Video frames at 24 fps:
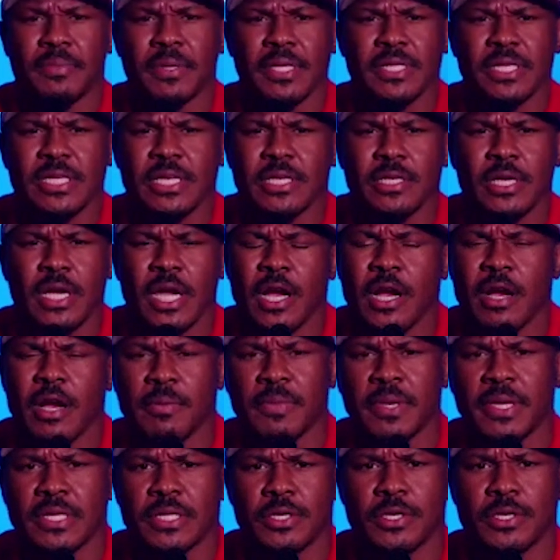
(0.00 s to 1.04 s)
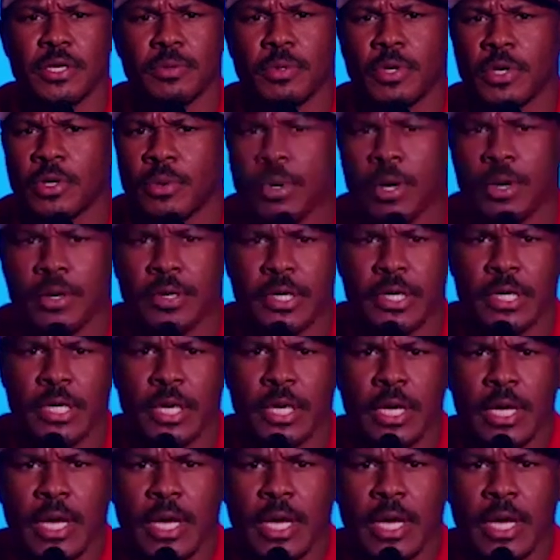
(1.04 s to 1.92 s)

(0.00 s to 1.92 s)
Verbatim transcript: They took care of me during corona,